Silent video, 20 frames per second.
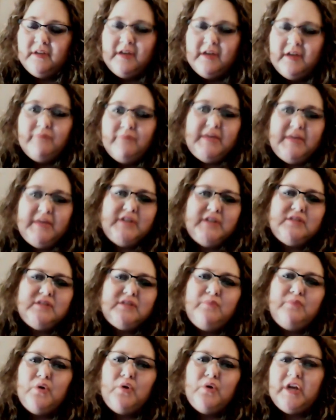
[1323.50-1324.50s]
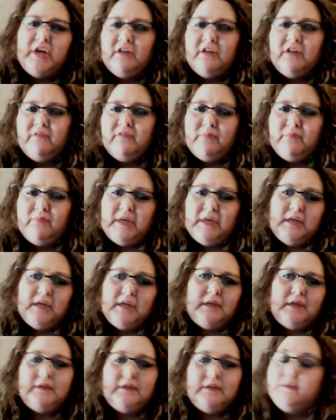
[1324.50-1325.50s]
being supportive and
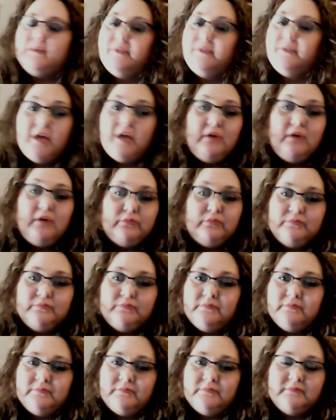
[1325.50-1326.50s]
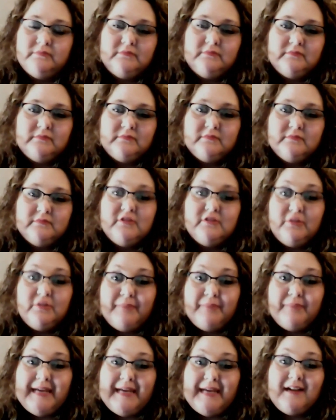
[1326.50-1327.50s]
being... No. You're
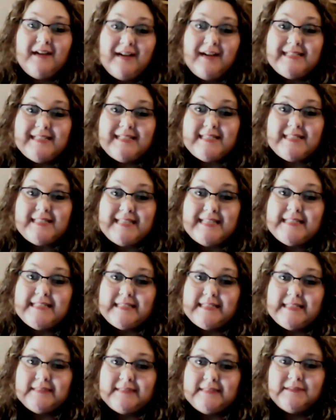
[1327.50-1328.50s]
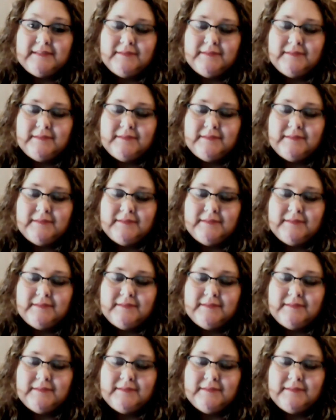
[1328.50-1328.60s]
being condescending.